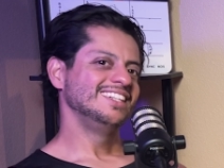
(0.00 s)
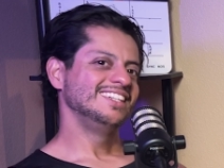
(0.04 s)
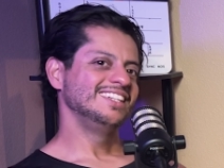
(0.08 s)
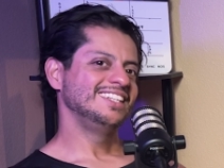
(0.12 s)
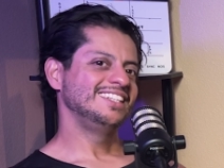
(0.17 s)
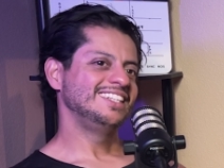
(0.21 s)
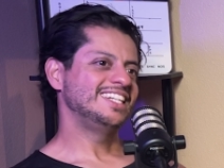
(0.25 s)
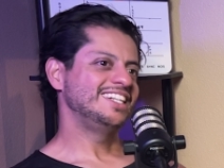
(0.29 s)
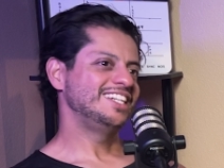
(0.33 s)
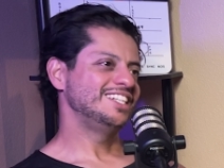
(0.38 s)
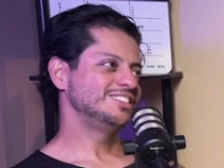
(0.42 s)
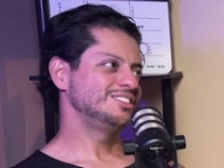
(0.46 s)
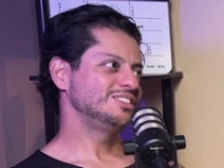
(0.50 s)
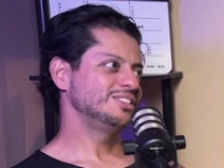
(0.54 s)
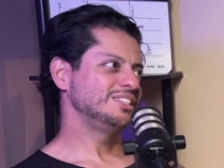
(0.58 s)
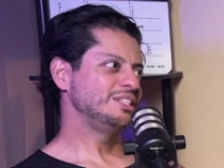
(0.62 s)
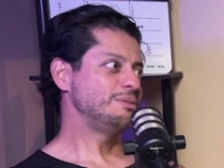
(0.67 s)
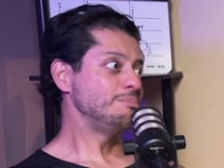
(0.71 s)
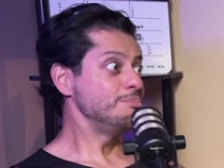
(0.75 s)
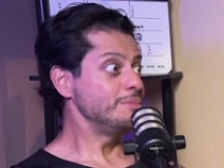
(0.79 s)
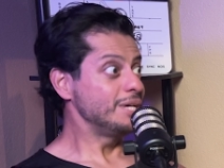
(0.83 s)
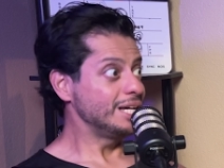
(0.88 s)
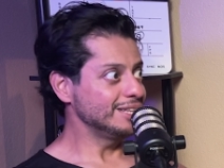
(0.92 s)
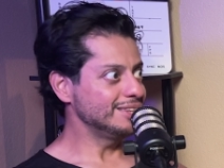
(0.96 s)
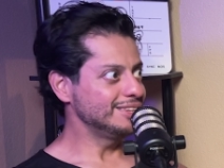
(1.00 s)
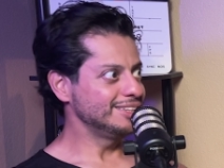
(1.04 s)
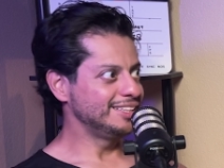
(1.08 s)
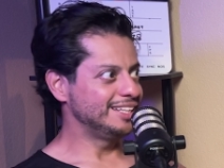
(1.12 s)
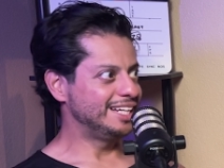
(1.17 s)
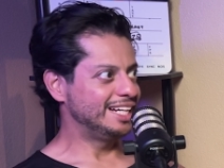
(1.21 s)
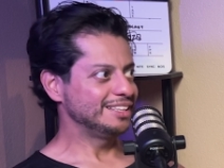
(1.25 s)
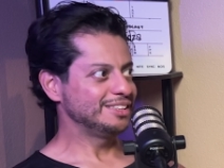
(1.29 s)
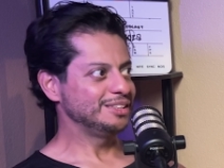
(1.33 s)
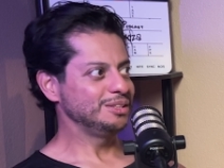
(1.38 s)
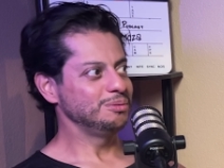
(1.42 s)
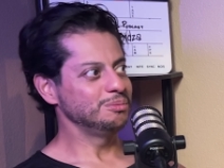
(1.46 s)
And not necessarily method
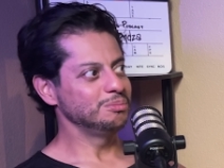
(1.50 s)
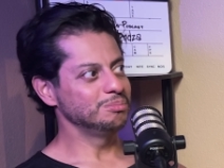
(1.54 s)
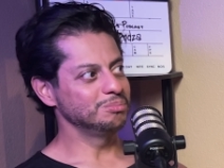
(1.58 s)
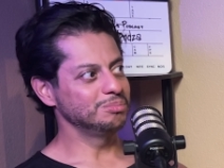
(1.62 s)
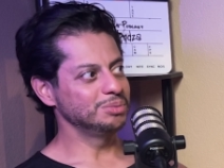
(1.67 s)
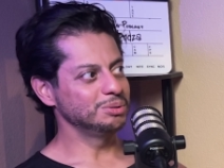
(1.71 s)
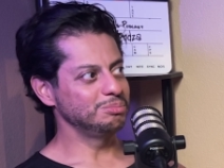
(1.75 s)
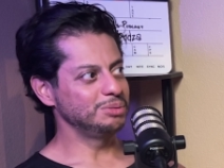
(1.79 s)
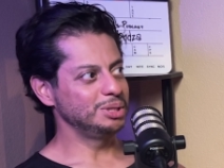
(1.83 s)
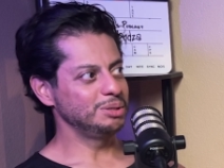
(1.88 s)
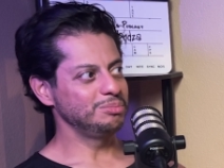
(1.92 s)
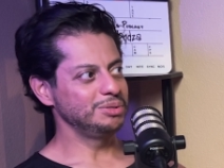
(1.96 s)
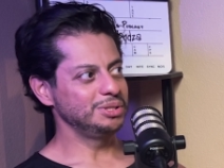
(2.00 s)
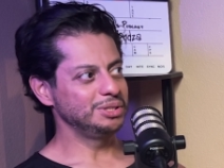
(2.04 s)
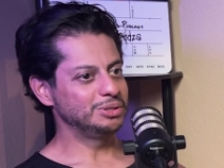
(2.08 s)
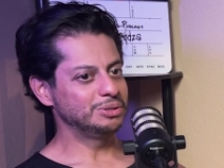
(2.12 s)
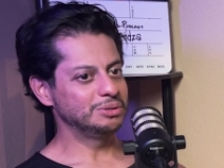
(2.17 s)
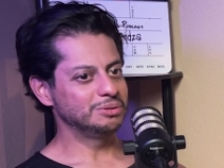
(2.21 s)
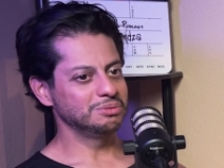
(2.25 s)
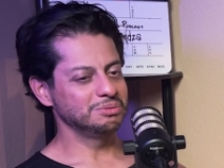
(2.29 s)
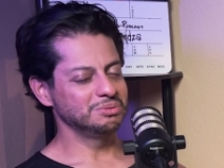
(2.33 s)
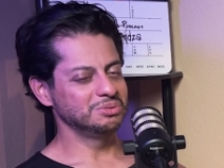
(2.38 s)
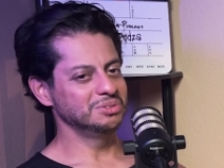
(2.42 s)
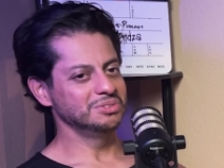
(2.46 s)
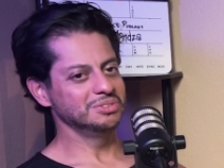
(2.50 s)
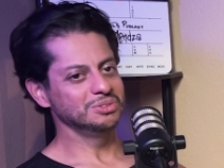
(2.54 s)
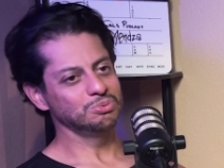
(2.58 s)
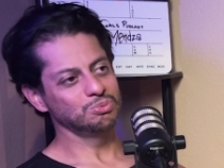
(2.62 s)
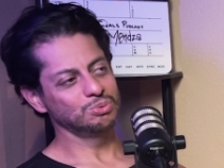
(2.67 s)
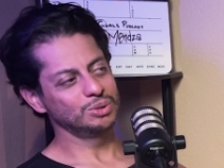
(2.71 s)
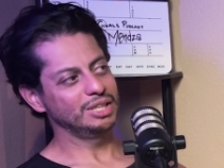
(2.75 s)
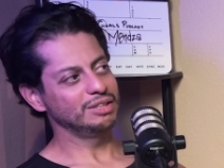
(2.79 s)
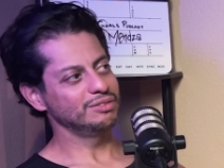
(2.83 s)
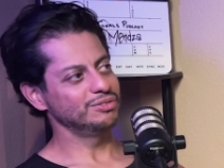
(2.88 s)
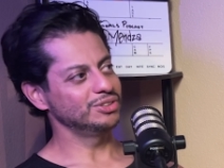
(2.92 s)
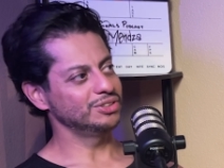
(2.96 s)
acting, but maybe, you know,
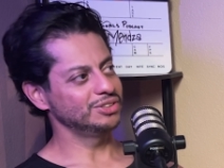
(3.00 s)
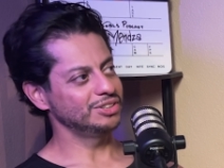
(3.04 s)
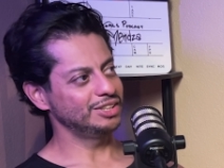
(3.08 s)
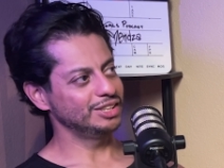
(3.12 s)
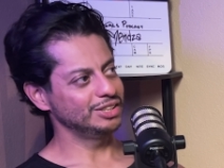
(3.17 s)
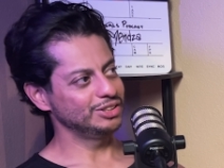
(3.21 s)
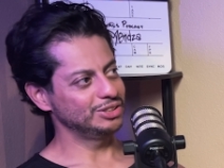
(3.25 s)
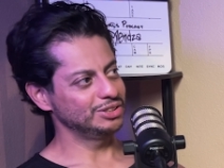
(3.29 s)
whatever other